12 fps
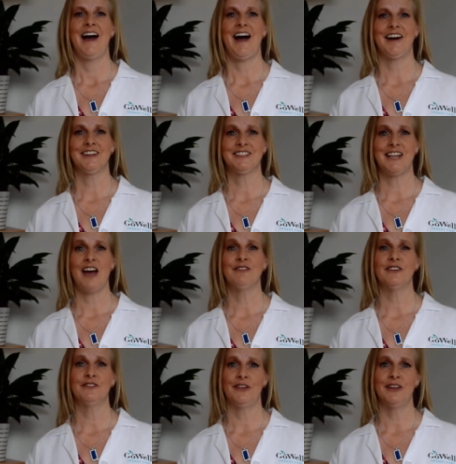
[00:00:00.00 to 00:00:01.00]
Our staff
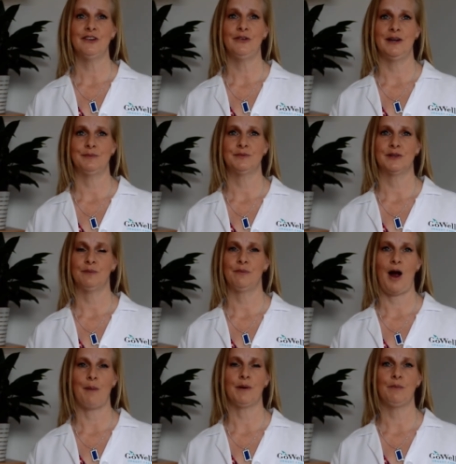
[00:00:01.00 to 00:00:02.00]
are fully equipped with the
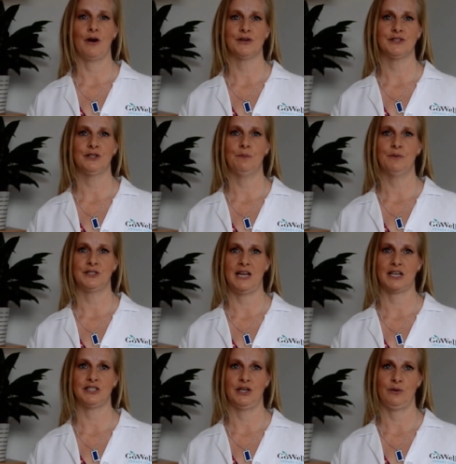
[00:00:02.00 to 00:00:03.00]
proper personal
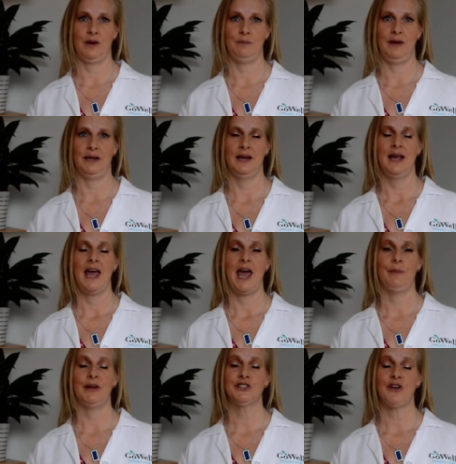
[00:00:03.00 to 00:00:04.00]
protection equipment, and
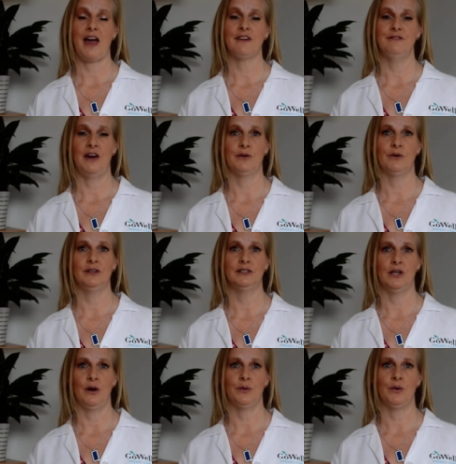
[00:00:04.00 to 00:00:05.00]
we track federal and
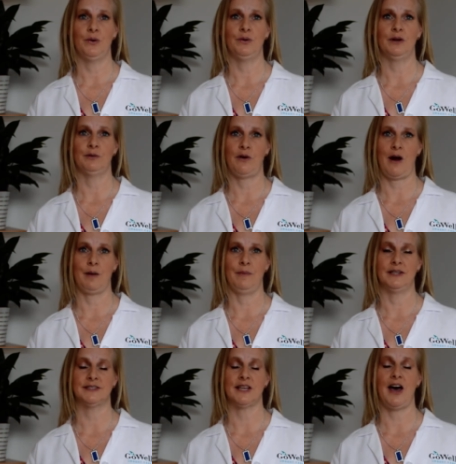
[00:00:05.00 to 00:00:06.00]
local
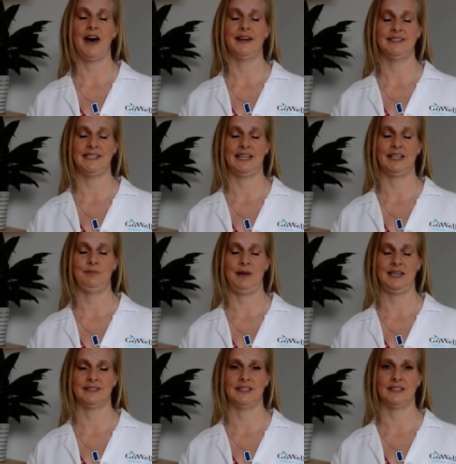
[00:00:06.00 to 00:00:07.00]
requirements on a daily
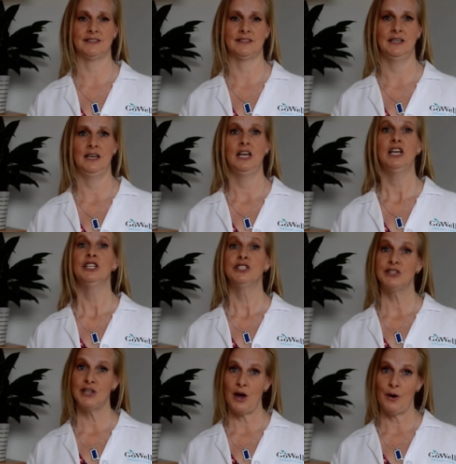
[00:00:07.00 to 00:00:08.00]
basis.
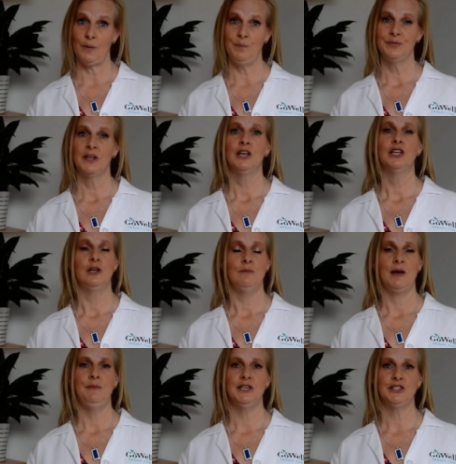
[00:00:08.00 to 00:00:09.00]
So, you
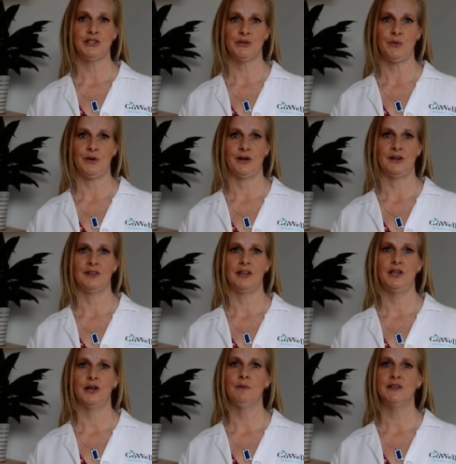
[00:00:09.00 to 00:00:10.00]
may be assured that
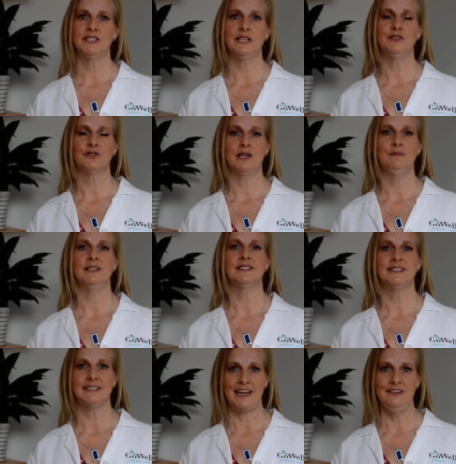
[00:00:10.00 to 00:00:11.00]
you can receive treatment
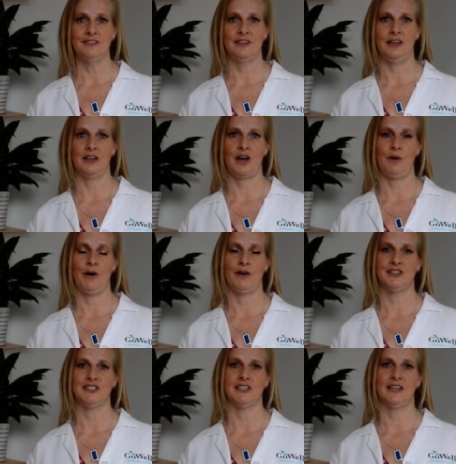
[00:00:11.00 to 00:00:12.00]
safely at GoWell
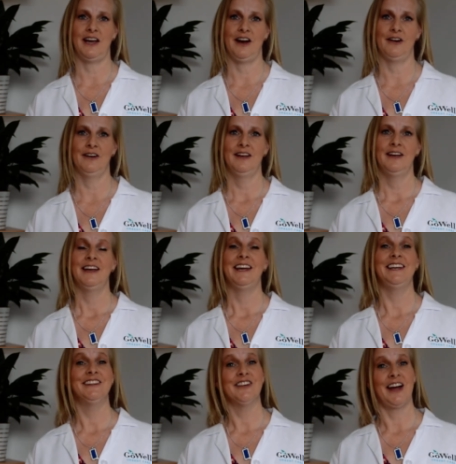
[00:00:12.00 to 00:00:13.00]
Urgent Care,
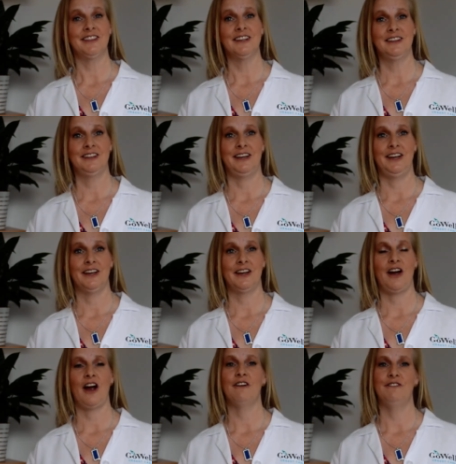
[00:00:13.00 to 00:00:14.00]
either at the clinic
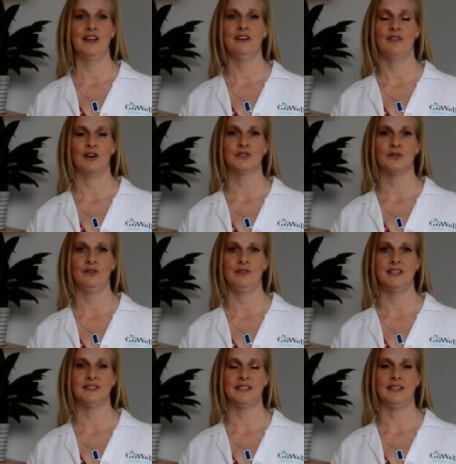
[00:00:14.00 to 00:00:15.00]
or via virtual
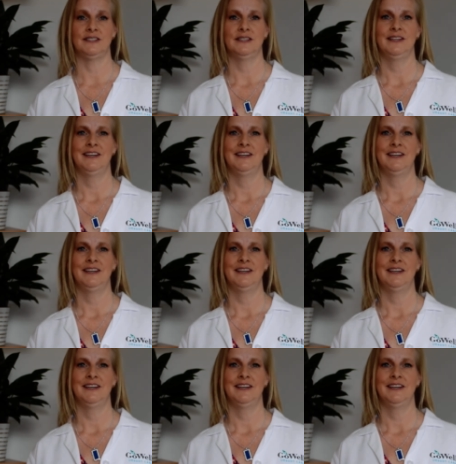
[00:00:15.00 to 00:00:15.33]
visit.